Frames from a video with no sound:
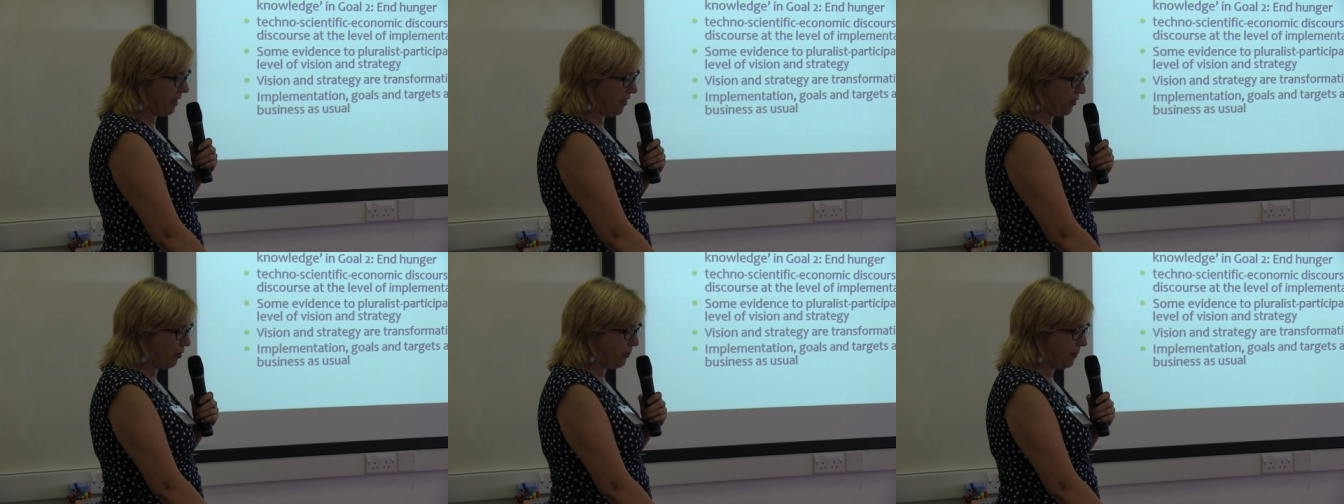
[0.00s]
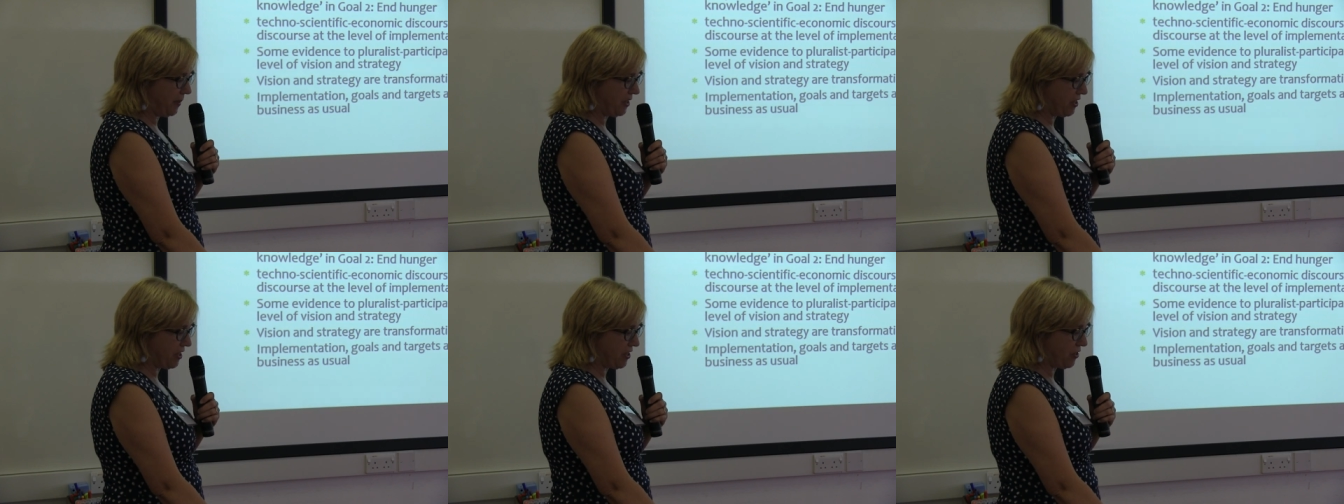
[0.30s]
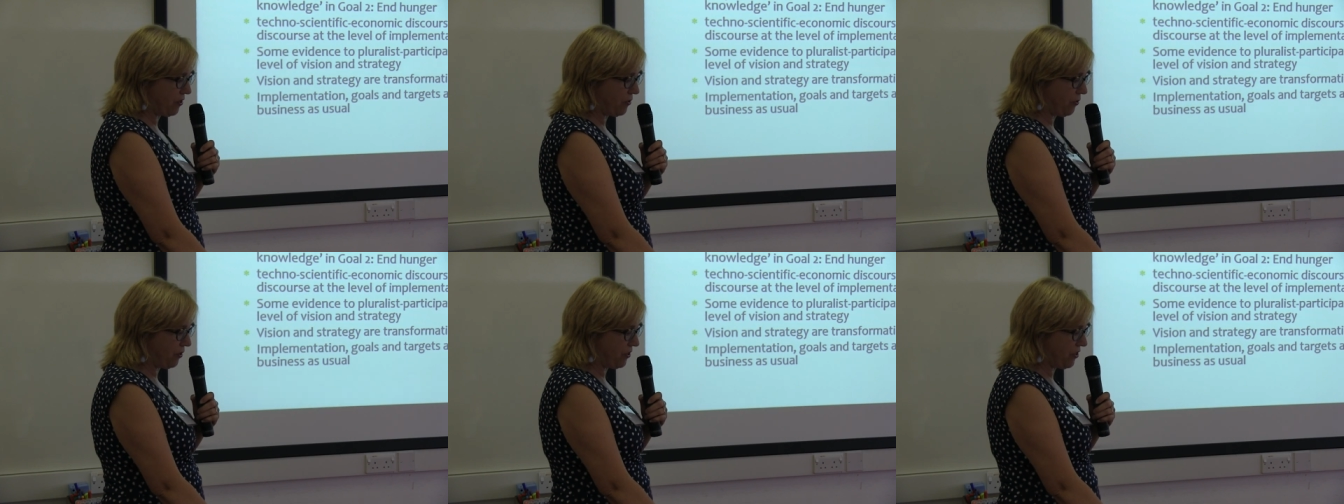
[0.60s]
economic
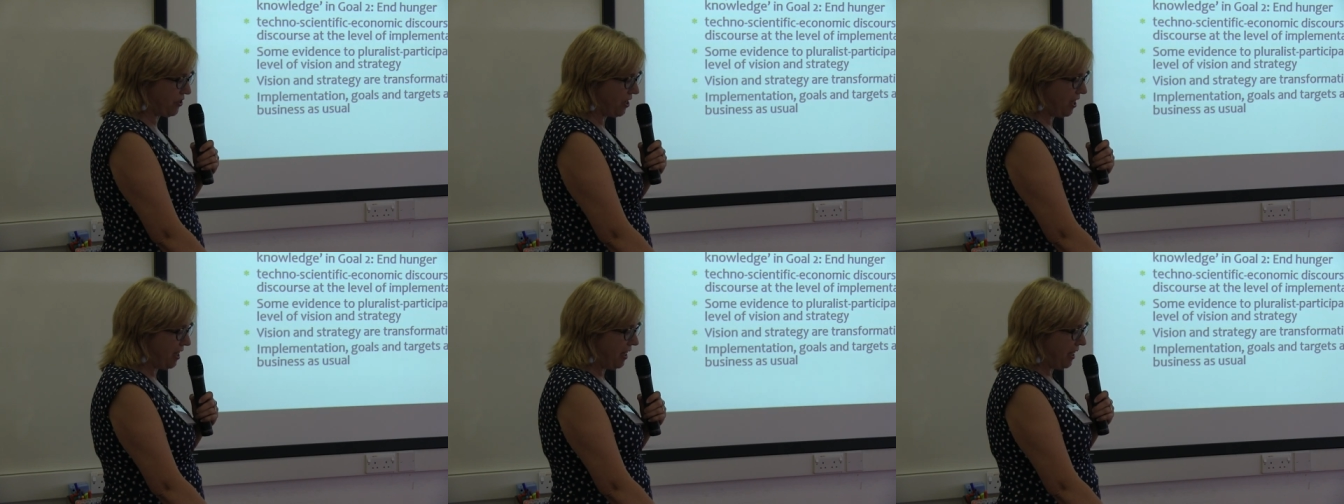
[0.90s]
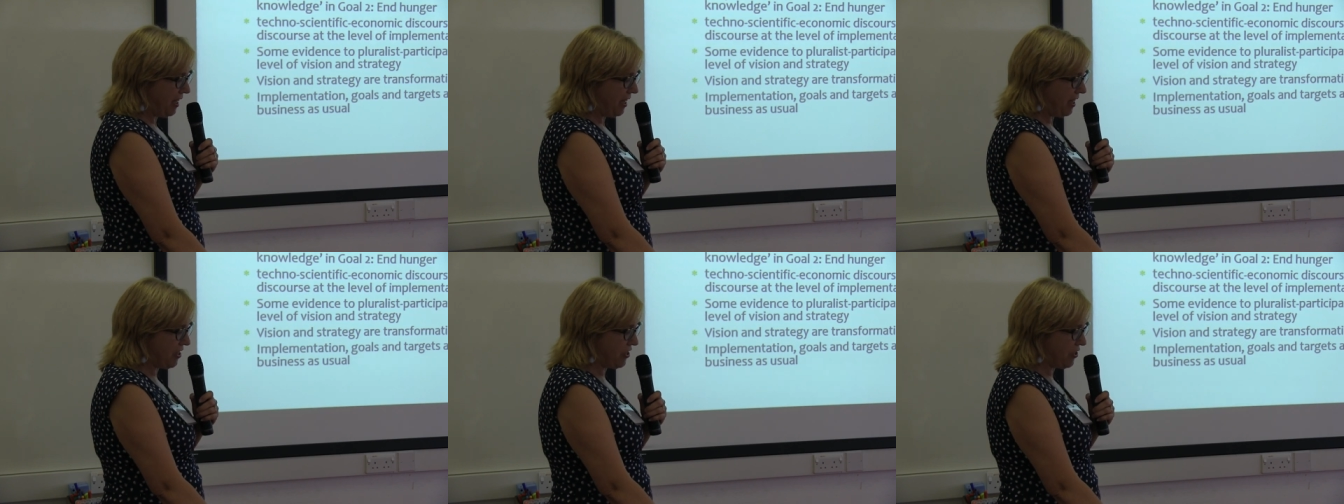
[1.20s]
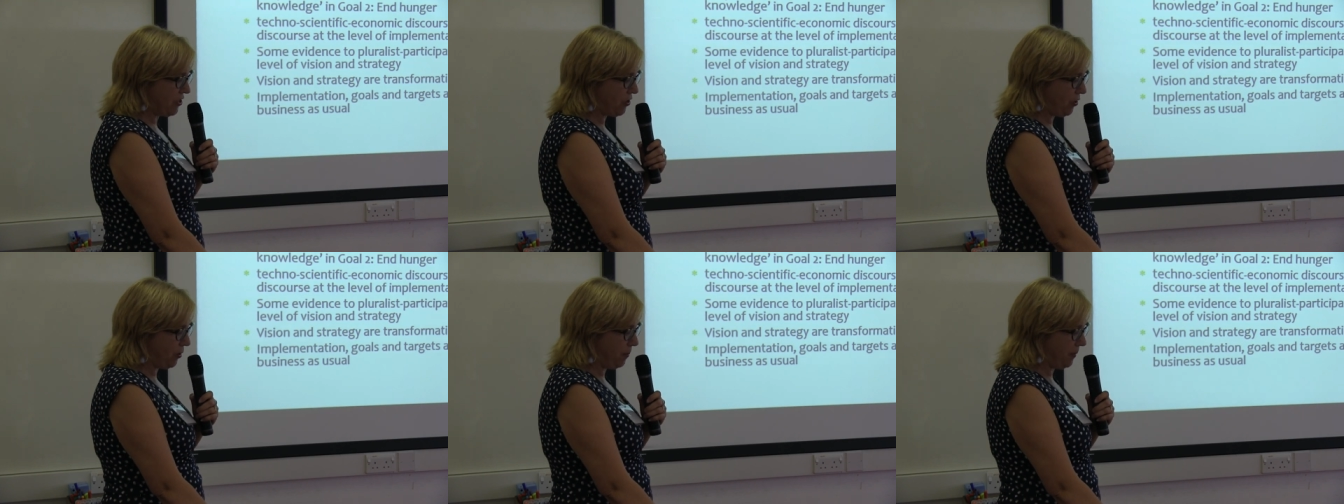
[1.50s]
discourse
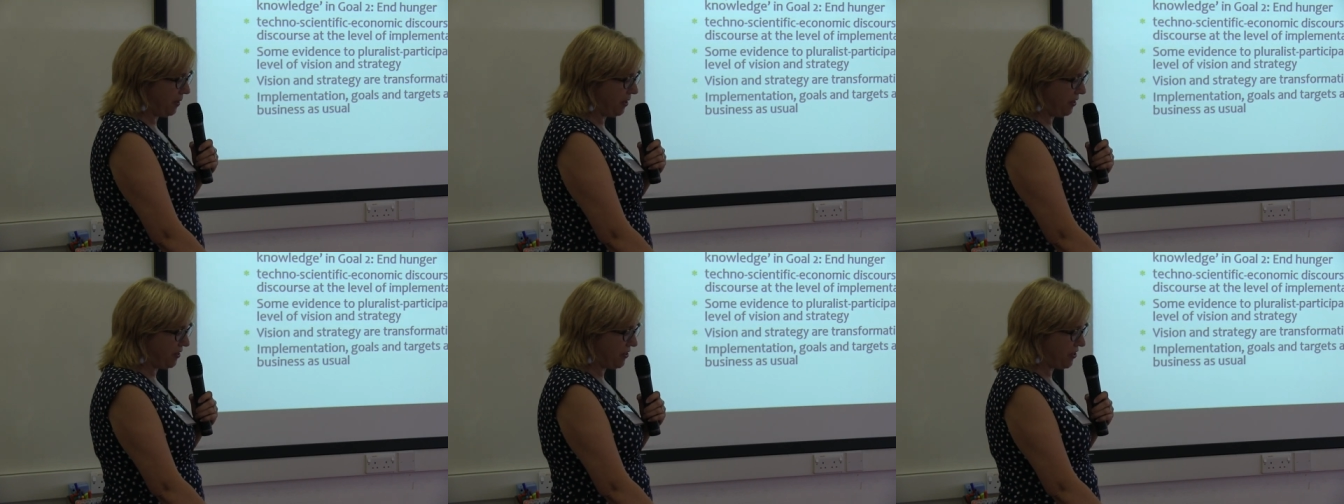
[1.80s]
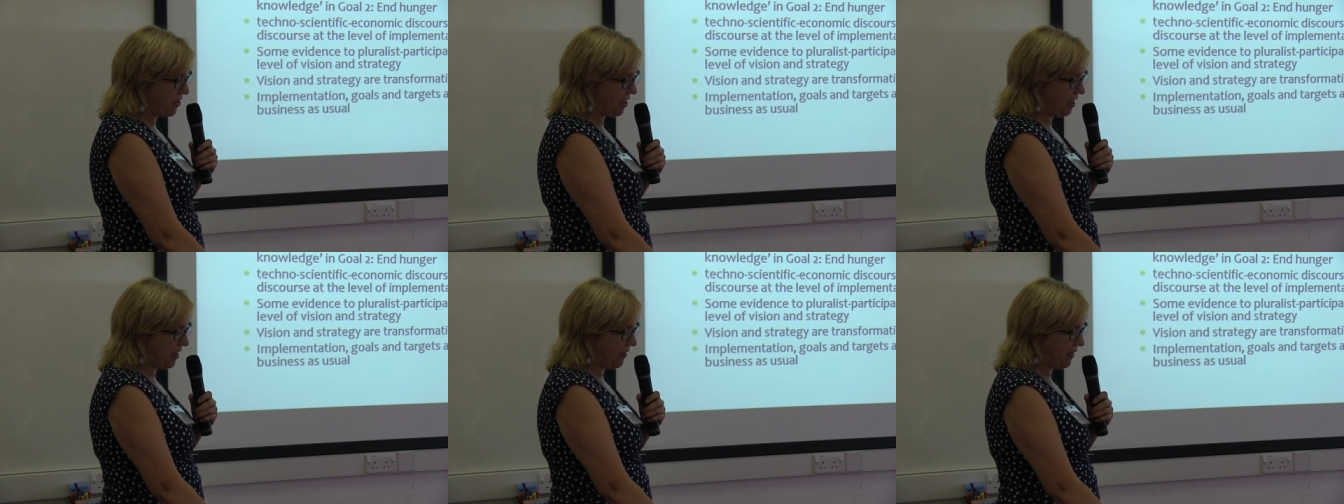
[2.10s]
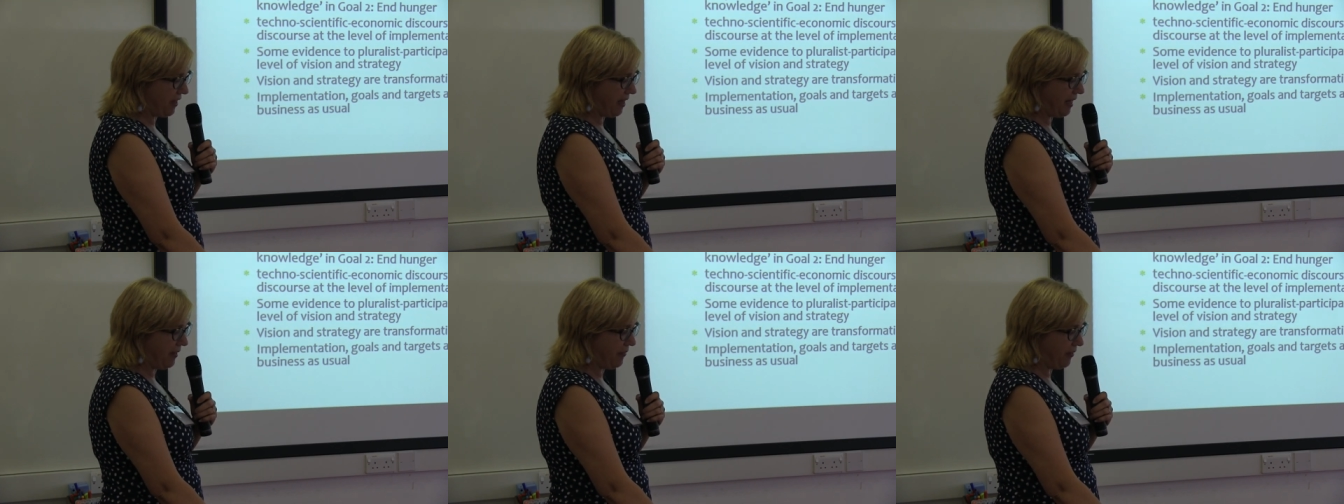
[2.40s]
is dominant
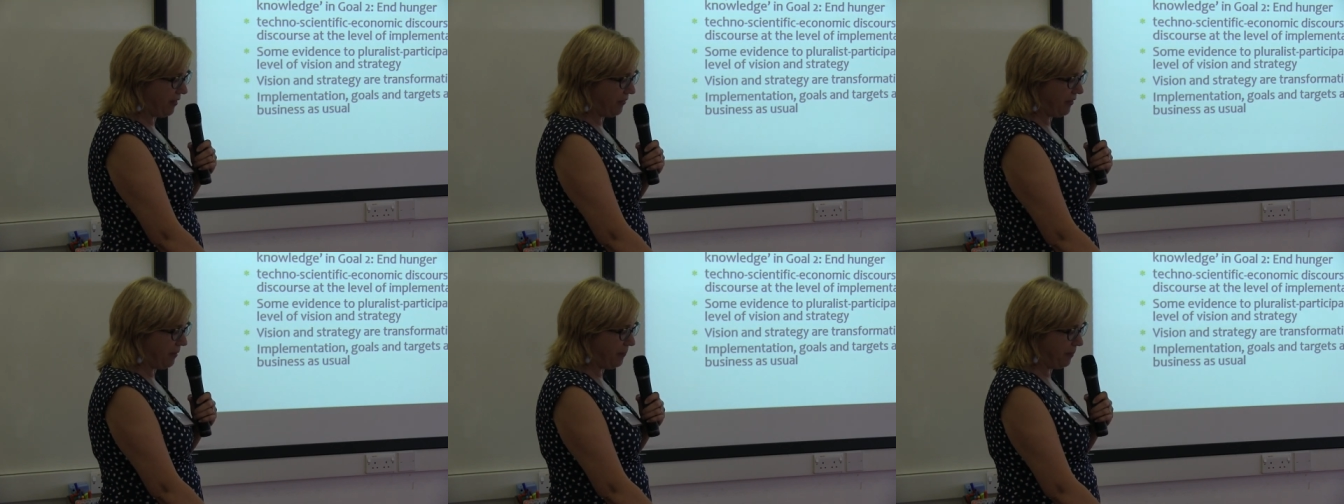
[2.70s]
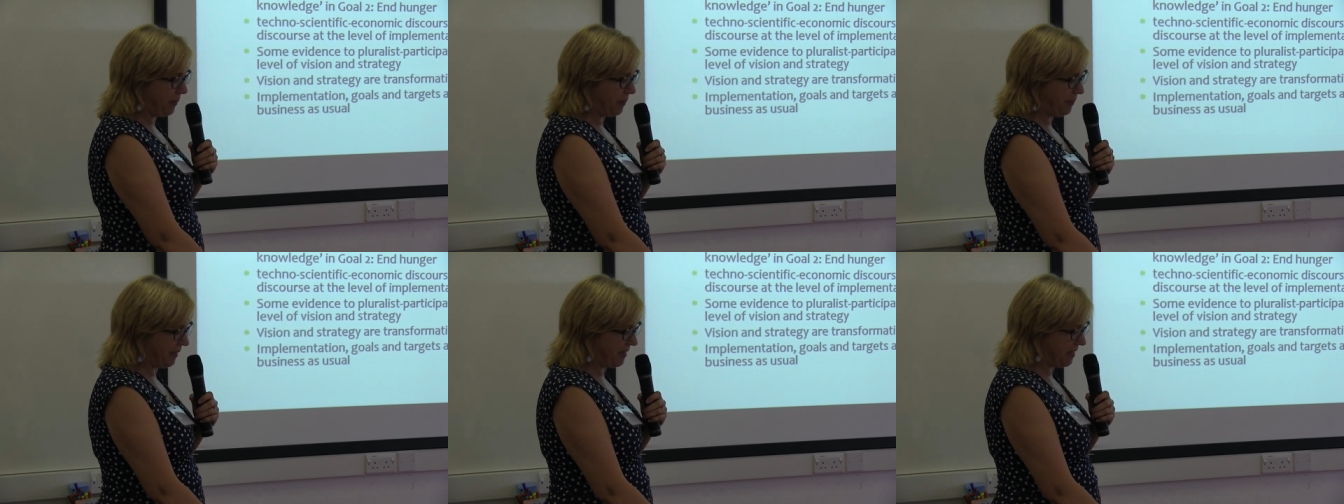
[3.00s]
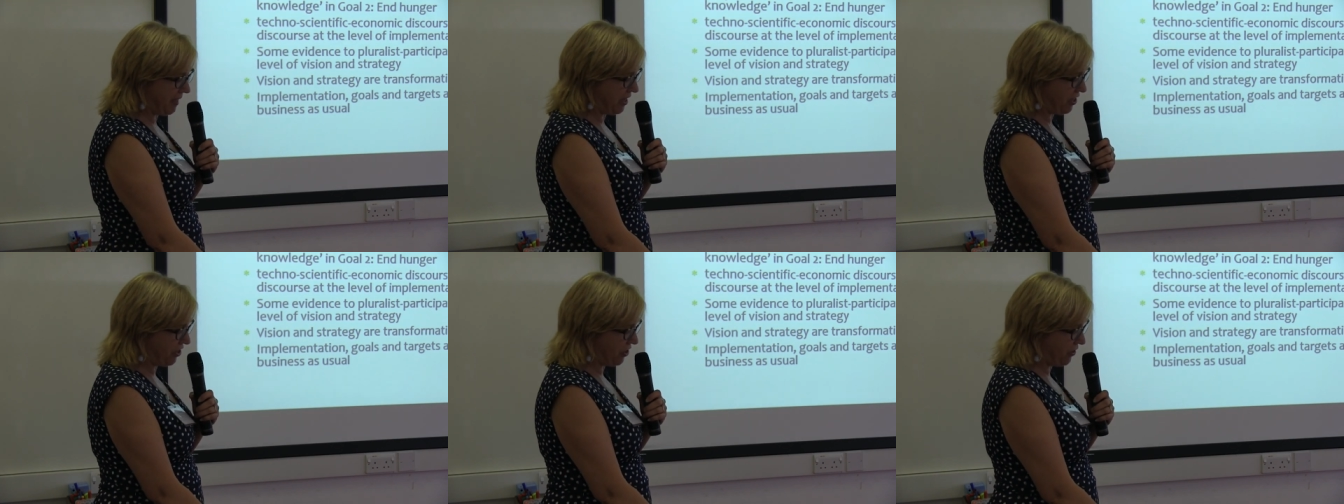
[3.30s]
at the level of
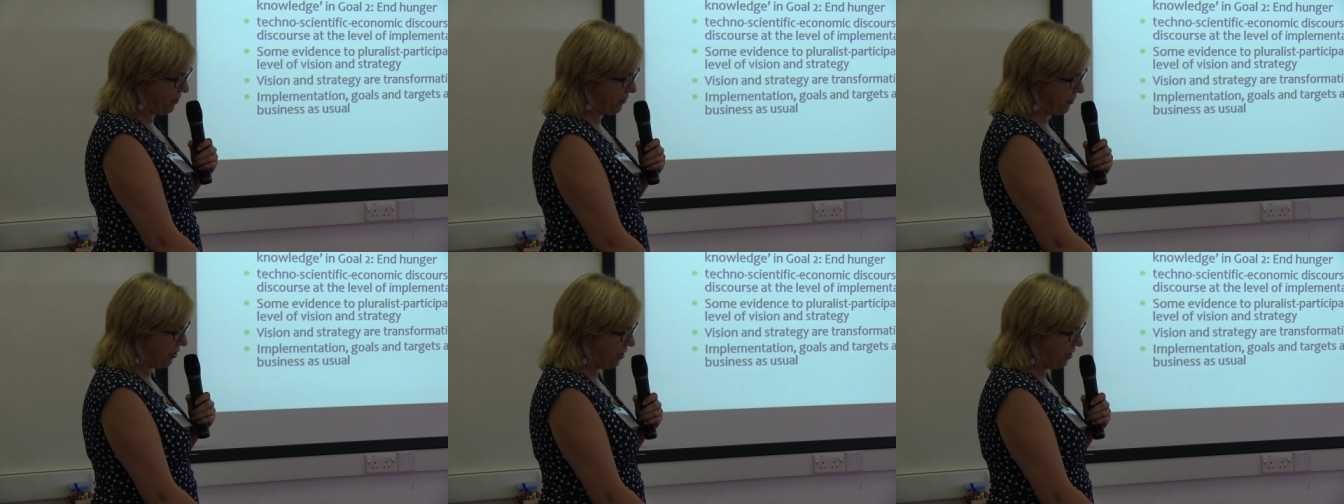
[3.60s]
implementation